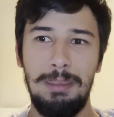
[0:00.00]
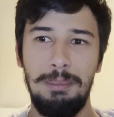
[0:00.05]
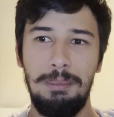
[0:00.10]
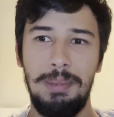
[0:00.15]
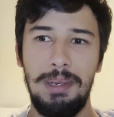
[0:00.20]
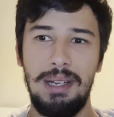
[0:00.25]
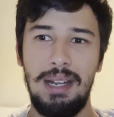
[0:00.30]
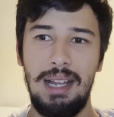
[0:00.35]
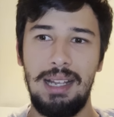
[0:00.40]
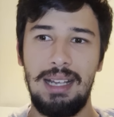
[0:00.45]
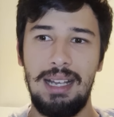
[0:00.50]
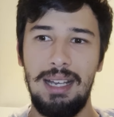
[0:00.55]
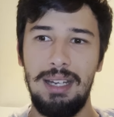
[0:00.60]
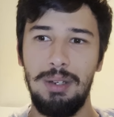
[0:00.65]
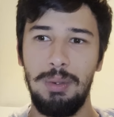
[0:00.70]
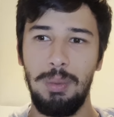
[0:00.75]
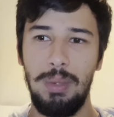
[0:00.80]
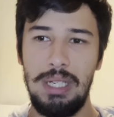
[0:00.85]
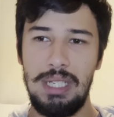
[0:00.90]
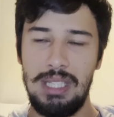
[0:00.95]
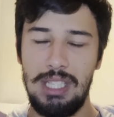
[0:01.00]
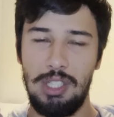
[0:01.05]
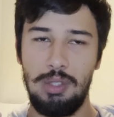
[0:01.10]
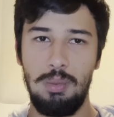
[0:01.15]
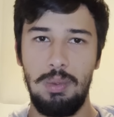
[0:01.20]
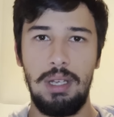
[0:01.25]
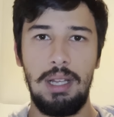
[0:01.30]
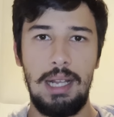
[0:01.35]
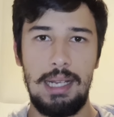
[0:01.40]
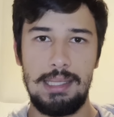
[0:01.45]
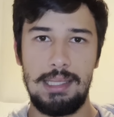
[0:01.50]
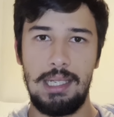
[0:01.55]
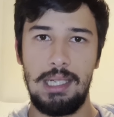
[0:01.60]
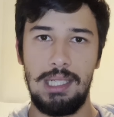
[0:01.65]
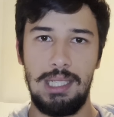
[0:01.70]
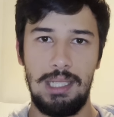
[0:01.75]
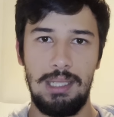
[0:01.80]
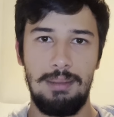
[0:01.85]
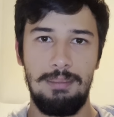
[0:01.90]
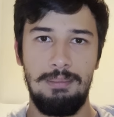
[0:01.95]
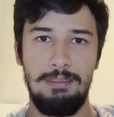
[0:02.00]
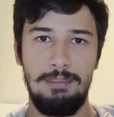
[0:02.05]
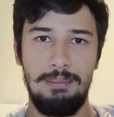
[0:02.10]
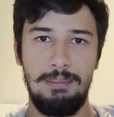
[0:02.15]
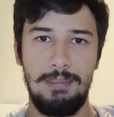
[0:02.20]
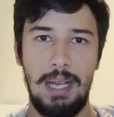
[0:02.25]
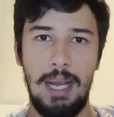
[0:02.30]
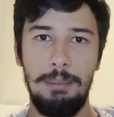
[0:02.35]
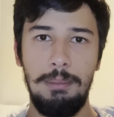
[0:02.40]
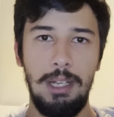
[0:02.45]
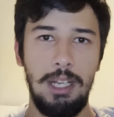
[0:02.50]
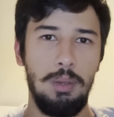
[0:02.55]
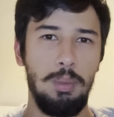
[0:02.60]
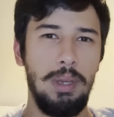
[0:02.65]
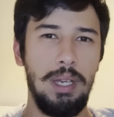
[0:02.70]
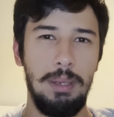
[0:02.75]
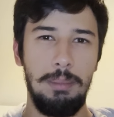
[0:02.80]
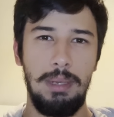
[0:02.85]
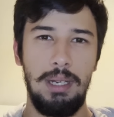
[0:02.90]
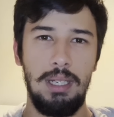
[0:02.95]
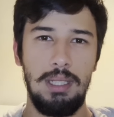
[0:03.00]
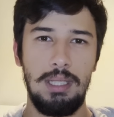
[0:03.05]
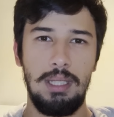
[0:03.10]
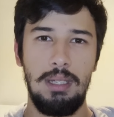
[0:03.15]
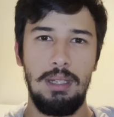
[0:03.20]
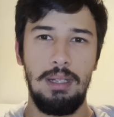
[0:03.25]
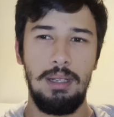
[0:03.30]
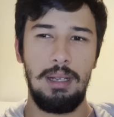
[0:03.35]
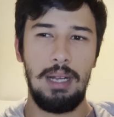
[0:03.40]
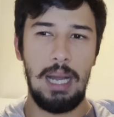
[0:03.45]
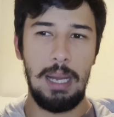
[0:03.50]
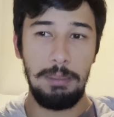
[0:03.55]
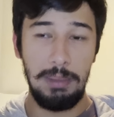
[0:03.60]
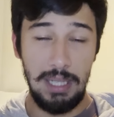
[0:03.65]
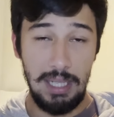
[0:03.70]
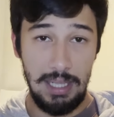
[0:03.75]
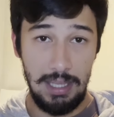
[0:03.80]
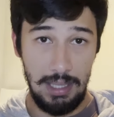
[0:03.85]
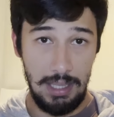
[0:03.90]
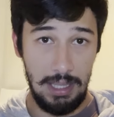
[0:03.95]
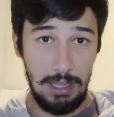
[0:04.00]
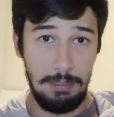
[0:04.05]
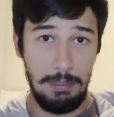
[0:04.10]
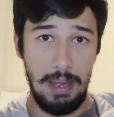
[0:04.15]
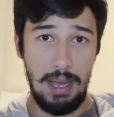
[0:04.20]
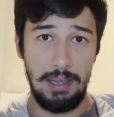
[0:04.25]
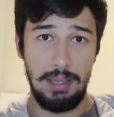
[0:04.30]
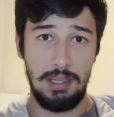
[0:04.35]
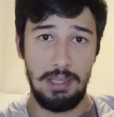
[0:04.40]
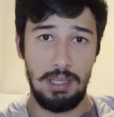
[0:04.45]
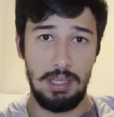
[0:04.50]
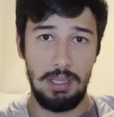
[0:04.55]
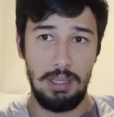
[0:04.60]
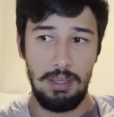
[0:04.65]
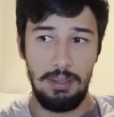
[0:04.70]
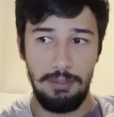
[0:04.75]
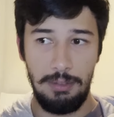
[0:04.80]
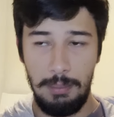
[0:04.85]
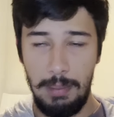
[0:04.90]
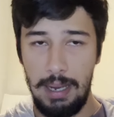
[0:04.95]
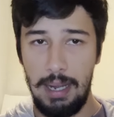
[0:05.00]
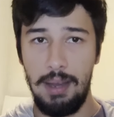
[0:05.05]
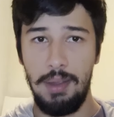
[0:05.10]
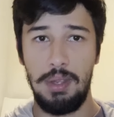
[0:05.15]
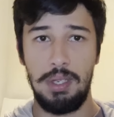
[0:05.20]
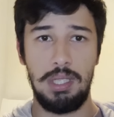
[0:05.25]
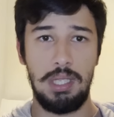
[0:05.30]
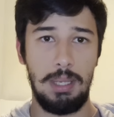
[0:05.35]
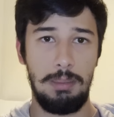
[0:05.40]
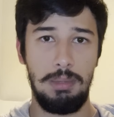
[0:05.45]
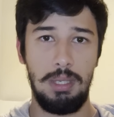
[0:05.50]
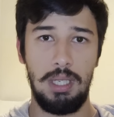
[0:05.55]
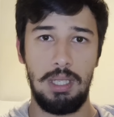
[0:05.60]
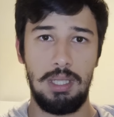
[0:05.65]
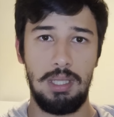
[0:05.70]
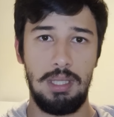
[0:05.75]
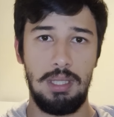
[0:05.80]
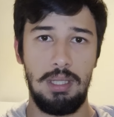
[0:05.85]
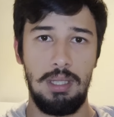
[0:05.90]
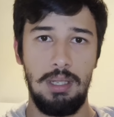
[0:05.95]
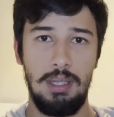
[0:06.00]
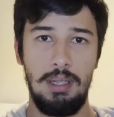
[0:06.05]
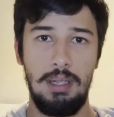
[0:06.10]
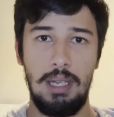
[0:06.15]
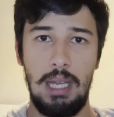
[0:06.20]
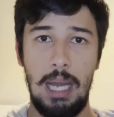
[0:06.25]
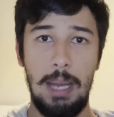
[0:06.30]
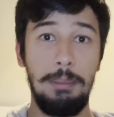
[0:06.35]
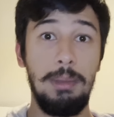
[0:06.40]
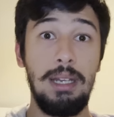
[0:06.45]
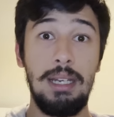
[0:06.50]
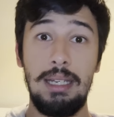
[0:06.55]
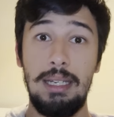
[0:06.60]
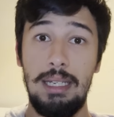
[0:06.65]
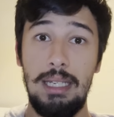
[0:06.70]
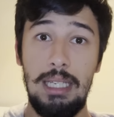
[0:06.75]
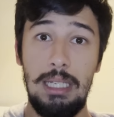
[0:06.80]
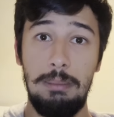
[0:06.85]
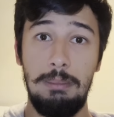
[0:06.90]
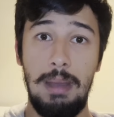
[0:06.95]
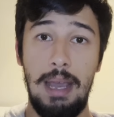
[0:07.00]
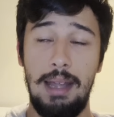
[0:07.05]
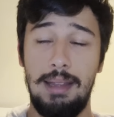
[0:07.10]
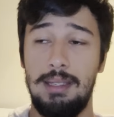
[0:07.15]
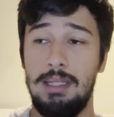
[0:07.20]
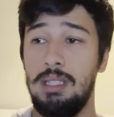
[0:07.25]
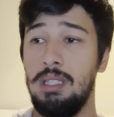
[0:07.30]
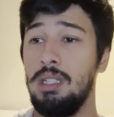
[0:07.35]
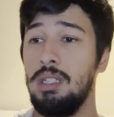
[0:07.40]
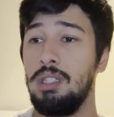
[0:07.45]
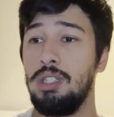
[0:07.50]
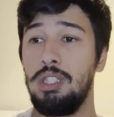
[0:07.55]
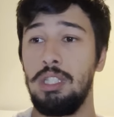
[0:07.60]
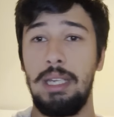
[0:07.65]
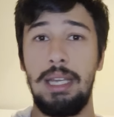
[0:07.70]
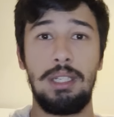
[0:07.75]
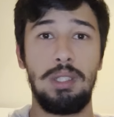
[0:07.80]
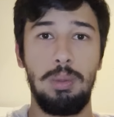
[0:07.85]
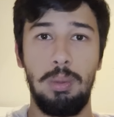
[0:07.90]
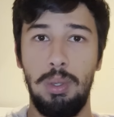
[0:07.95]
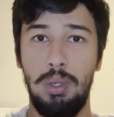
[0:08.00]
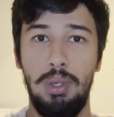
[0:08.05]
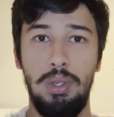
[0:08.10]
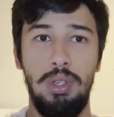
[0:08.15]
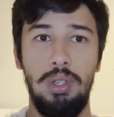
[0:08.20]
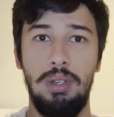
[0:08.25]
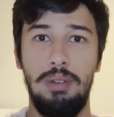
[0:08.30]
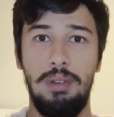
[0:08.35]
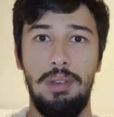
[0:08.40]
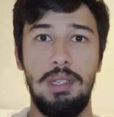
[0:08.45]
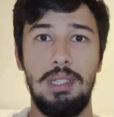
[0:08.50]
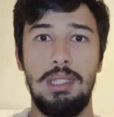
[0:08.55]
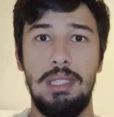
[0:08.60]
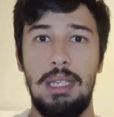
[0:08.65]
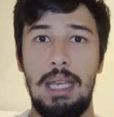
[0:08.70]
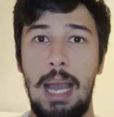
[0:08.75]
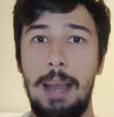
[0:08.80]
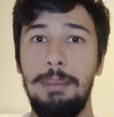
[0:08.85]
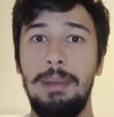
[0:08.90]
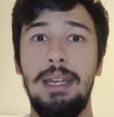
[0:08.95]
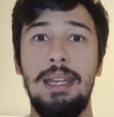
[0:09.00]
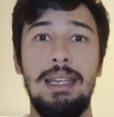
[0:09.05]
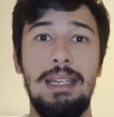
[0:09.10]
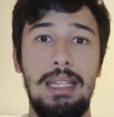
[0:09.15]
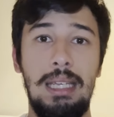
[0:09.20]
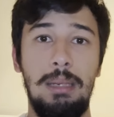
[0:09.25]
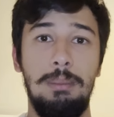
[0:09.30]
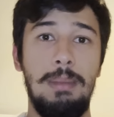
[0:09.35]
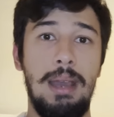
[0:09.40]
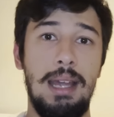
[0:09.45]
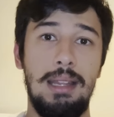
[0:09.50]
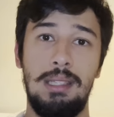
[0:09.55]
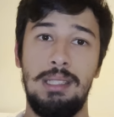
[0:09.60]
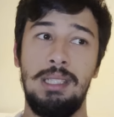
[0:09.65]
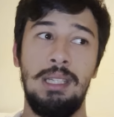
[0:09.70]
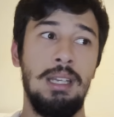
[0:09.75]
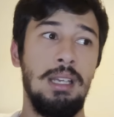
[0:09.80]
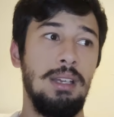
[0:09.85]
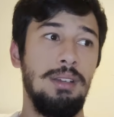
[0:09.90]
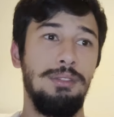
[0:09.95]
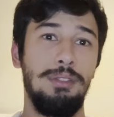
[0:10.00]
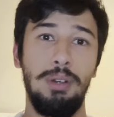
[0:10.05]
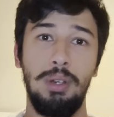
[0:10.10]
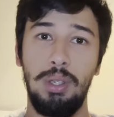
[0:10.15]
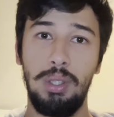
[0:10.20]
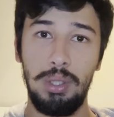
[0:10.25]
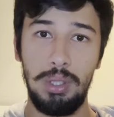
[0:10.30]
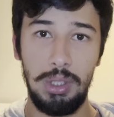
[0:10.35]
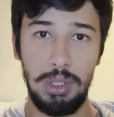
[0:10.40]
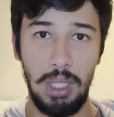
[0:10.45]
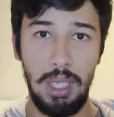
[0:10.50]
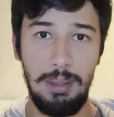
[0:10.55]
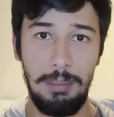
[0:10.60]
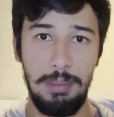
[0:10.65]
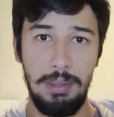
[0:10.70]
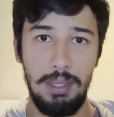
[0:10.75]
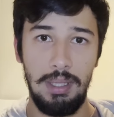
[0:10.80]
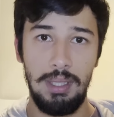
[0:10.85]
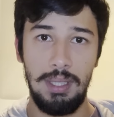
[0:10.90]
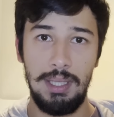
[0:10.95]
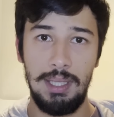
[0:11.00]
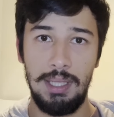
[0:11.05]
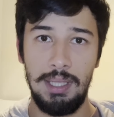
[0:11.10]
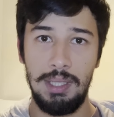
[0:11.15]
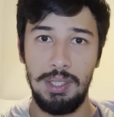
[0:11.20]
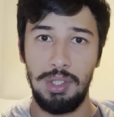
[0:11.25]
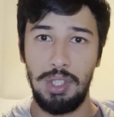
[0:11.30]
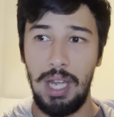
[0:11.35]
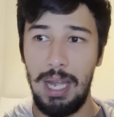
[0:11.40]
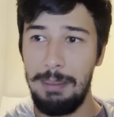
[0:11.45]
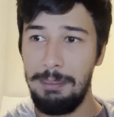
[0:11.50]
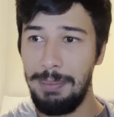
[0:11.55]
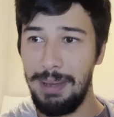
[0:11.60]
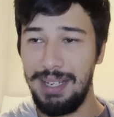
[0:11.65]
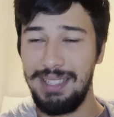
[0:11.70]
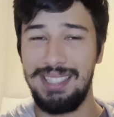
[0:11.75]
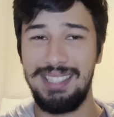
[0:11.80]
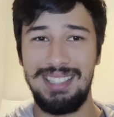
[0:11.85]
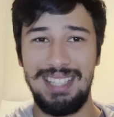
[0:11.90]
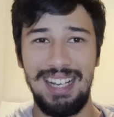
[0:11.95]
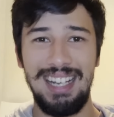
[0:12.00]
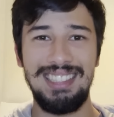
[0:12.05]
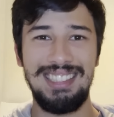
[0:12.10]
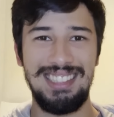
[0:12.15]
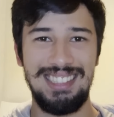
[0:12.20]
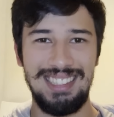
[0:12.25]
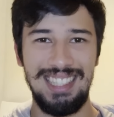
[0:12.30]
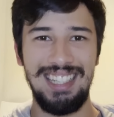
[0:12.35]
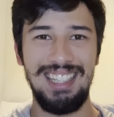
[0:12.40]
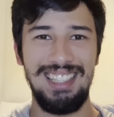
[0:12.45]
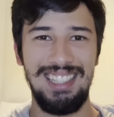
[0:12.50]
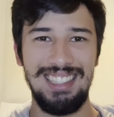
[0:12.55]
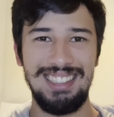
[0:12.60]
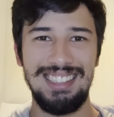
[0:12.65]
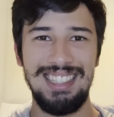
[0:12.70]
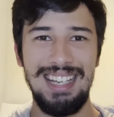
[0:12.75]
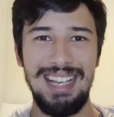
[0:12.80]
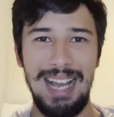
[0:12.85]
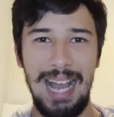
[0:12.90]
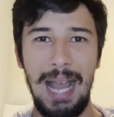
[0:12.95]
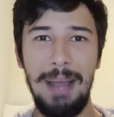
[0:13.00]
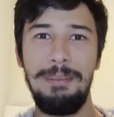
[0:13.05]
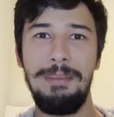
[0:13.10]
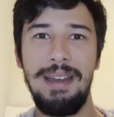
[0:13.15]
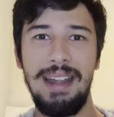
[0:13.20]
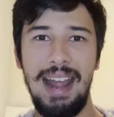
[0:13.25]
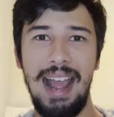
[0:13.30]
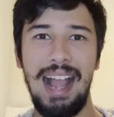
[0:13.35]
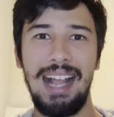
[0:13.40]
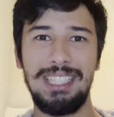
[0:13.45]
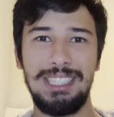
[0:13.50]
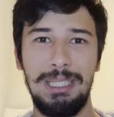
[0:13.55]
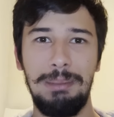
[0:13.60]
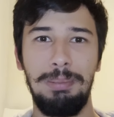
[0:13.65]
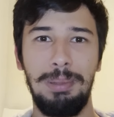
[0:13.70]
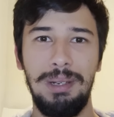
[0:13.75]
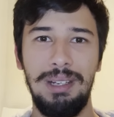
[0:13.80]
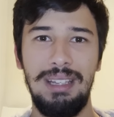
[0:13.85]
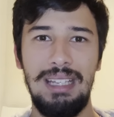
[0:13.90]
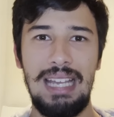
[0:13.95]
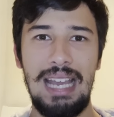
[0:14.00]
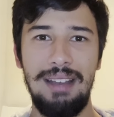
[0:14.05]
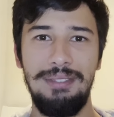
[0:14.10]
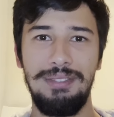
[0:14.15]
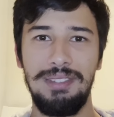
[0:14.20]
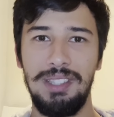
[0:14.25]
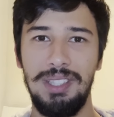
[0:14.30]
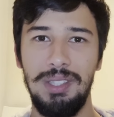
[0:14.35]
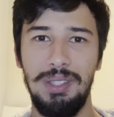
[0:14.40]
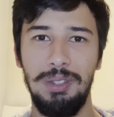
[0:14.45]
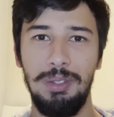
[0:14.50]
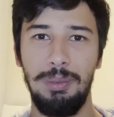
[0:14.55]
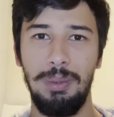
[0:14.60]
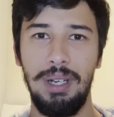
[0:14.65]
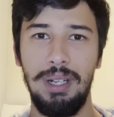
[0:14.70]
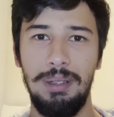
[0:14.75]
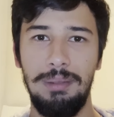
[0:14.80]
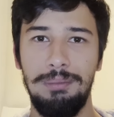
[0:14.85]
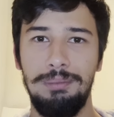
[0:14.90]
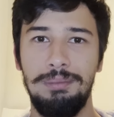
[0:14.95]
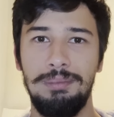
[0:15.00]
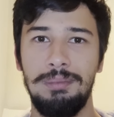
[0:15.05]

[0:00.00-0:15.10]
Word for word: But I kind of reached this realization. I'm like, wait a minute. I'm going to need maths for my other subjects I'm going to need maths to get to a good university. I'm going to need maths for a good job. So I better start studying it. I better actually put in the effort to do well.